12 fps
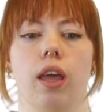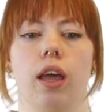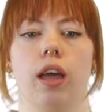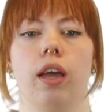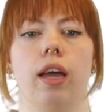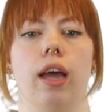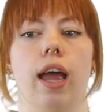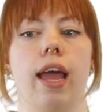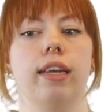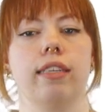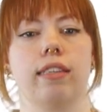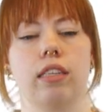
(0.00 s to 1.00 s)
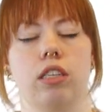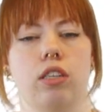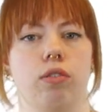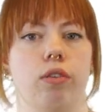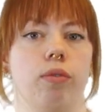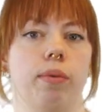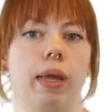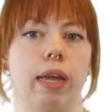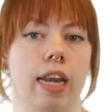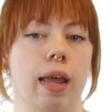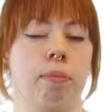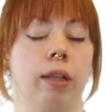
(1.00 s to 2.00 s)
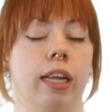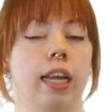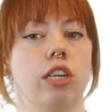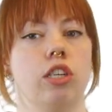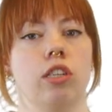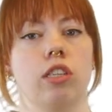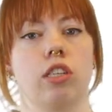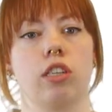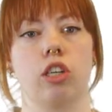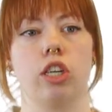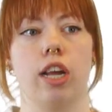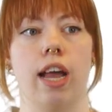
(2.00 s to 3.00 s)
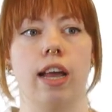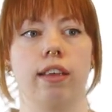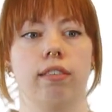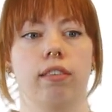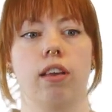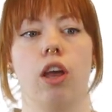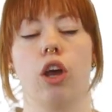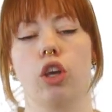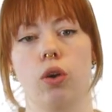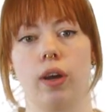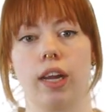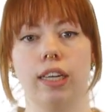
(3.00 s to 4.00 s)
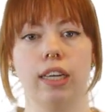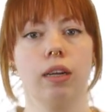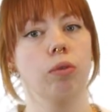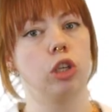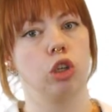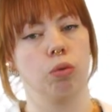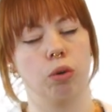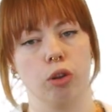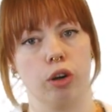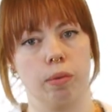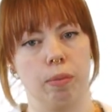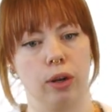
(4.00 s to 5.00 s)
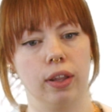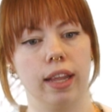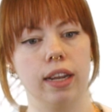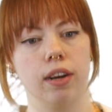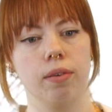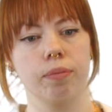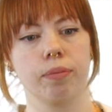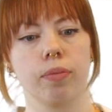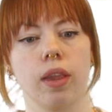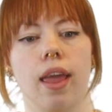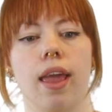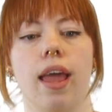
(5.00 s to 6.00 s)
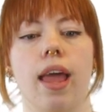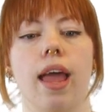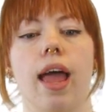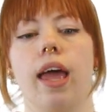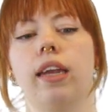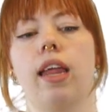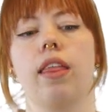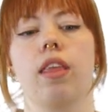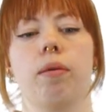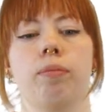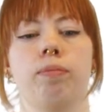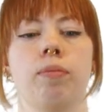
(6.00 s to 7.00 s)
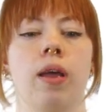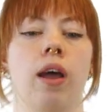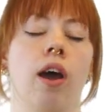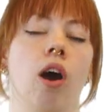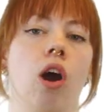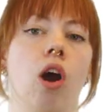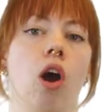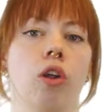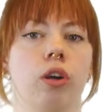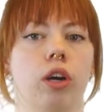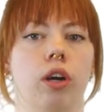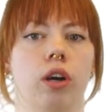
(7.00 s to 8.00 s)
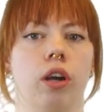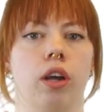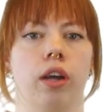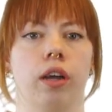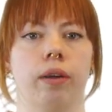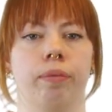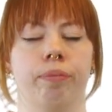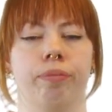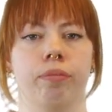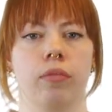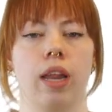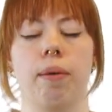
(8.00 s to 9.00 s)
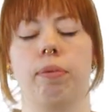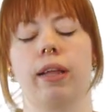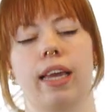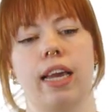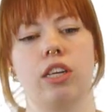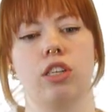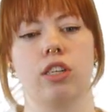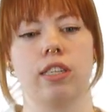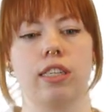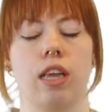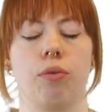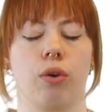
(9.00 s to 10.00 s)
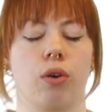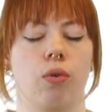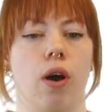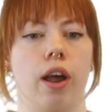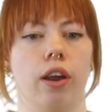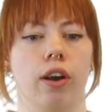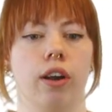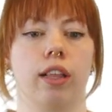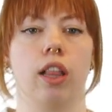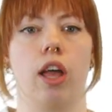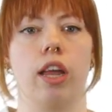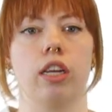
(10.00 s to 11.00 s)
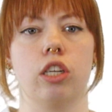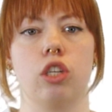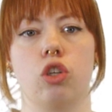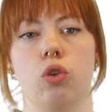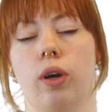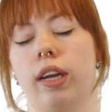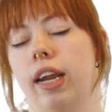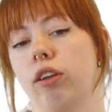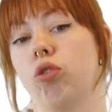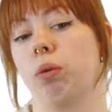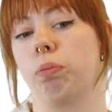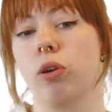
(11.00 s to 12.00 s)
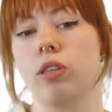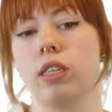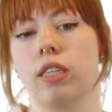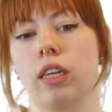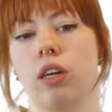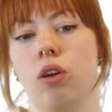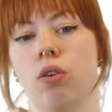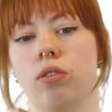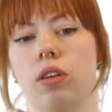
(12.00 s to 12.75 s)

And this is in applications such as QKD, which you will learn about later. And then there are other applications that require a client to connect to a processing node,